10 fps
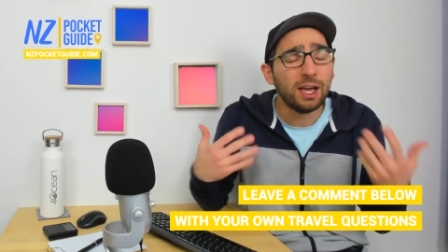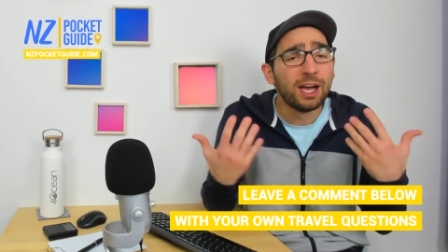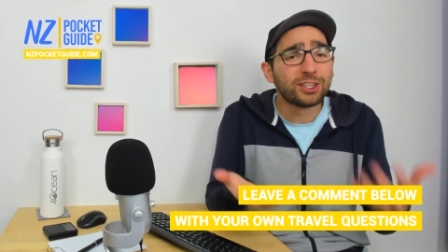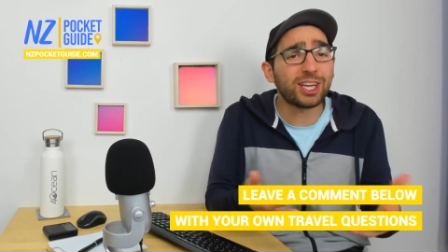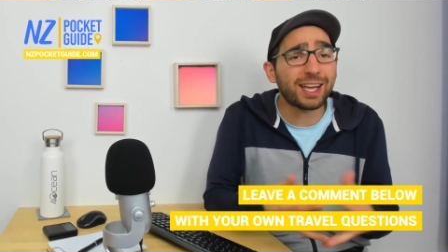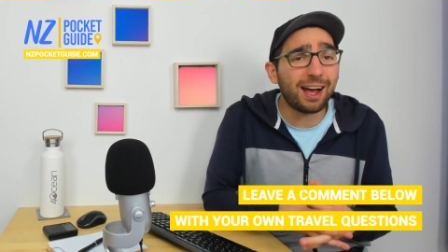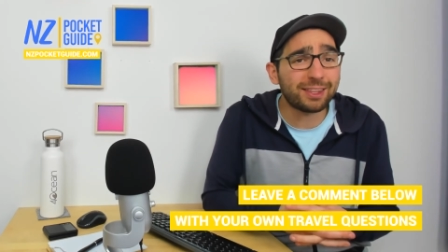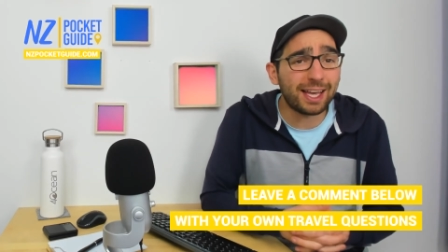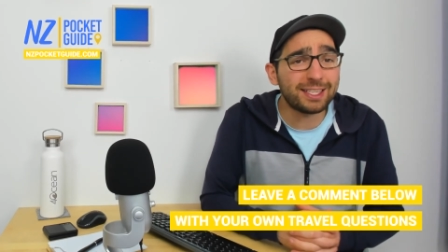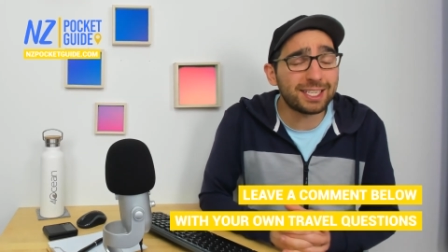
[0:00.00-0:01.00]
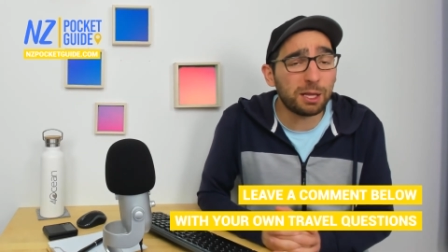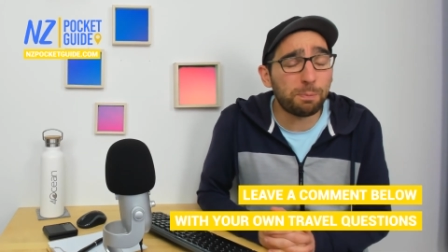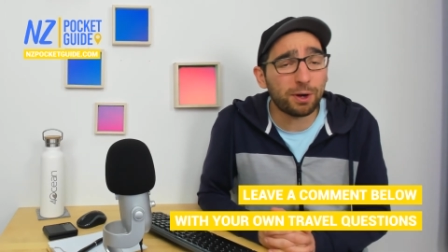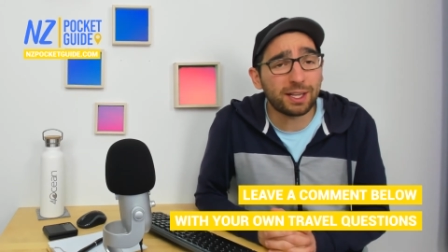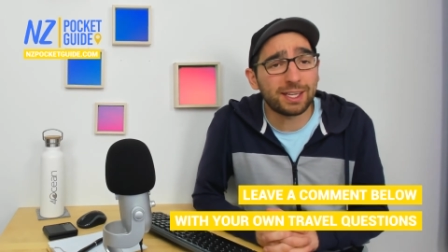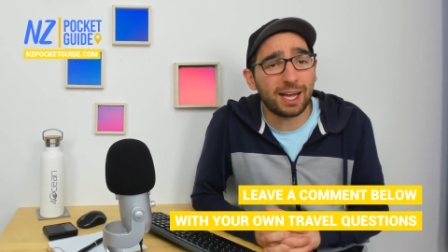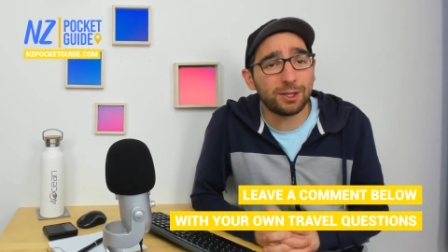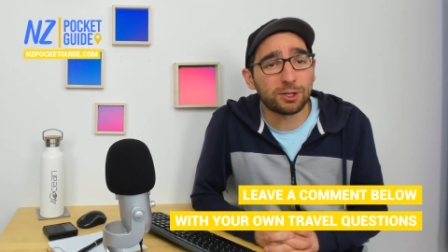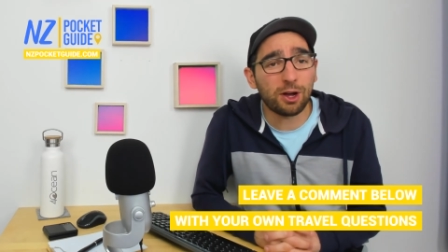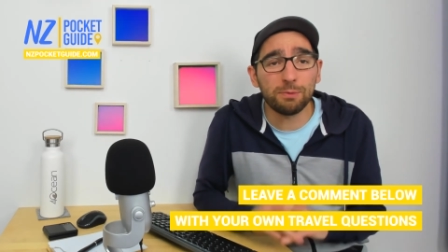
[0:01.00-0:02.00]
Check out
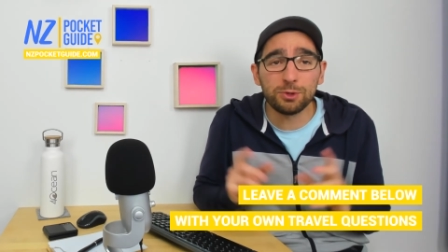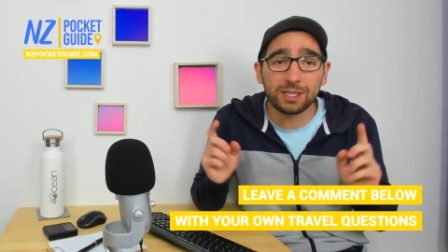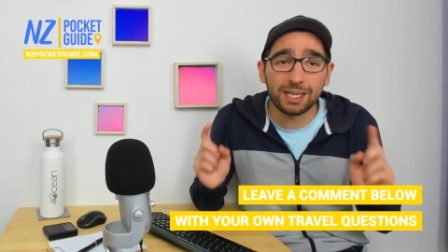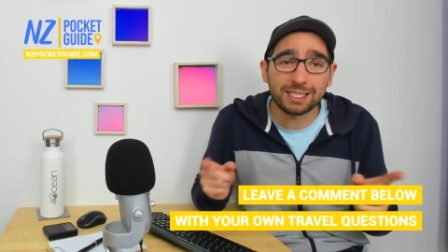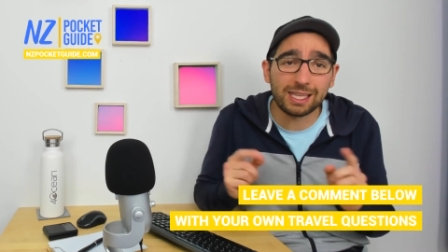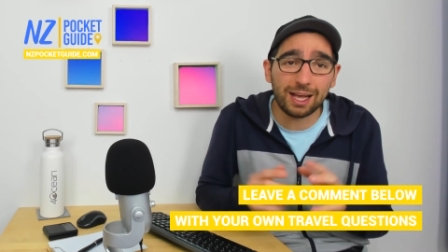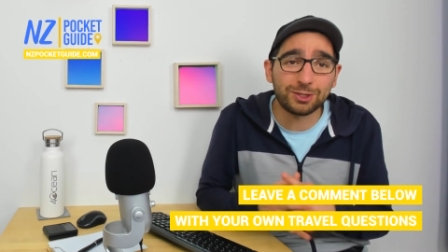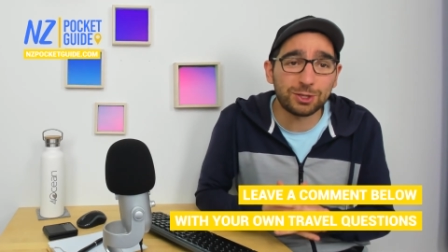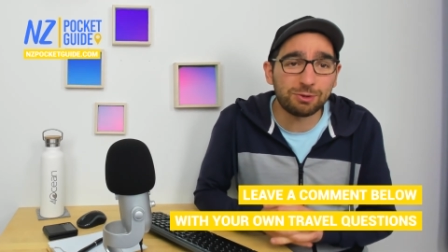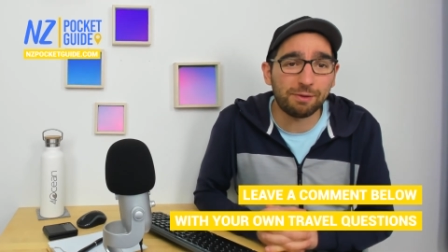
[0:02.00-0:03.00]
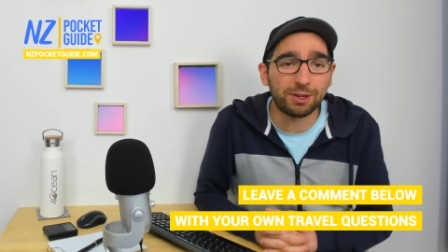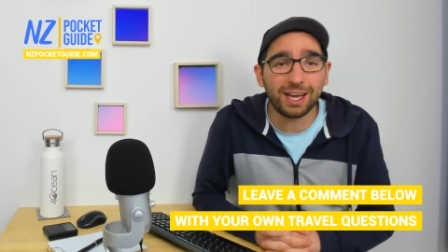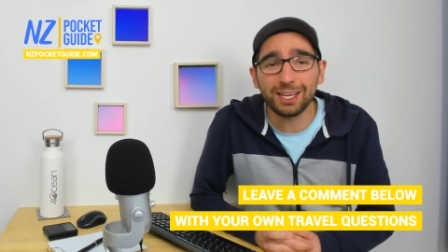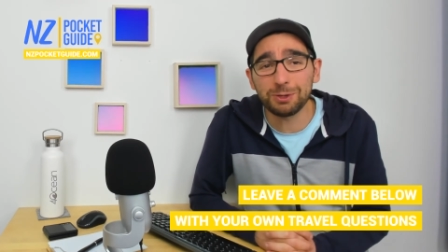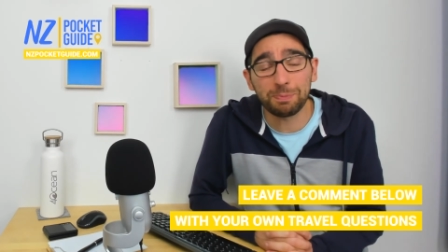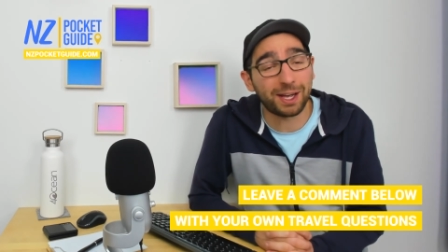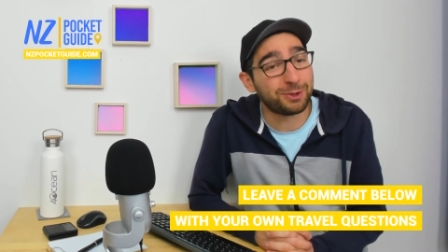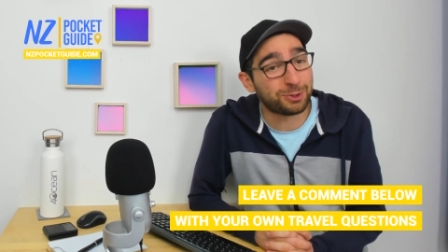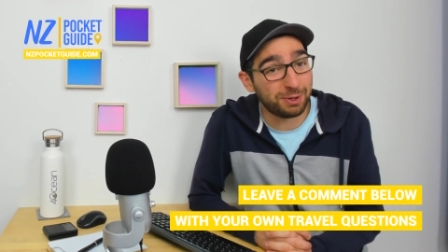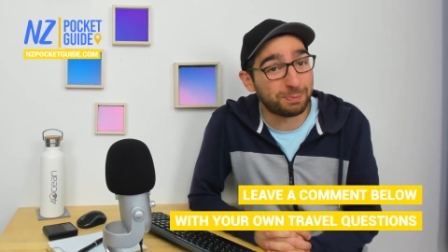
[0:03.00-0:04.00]
nzpocketguide.com, New Zealand's largest travel guide to plan
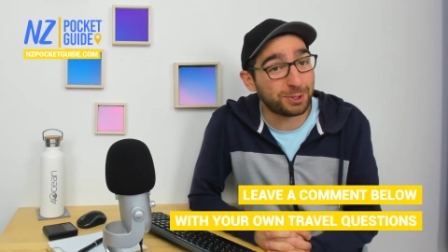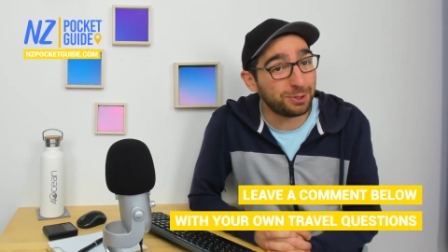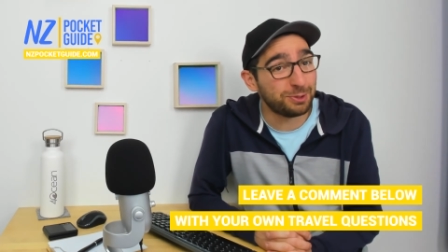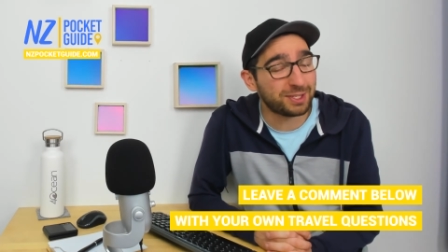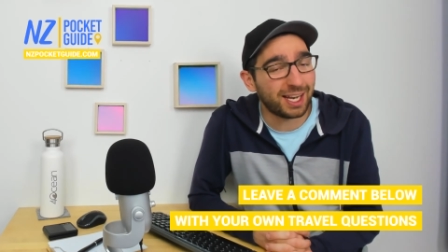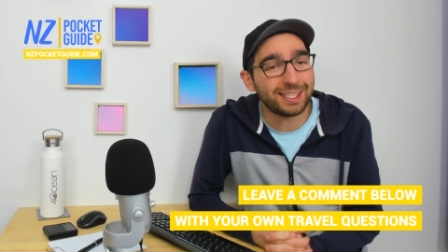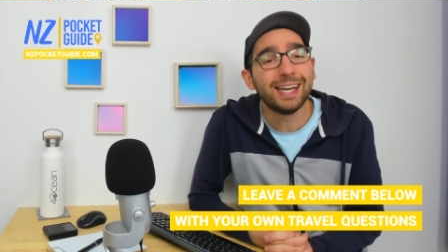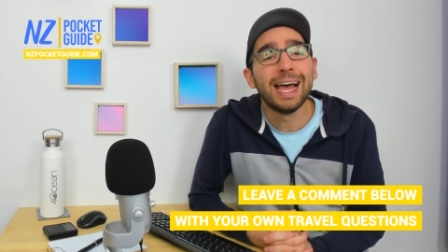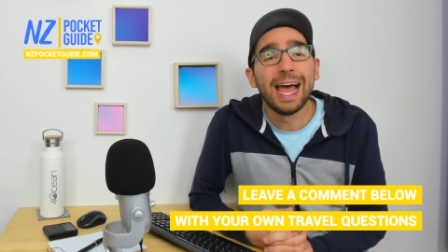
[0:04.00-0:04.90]
your trip to New Zealand.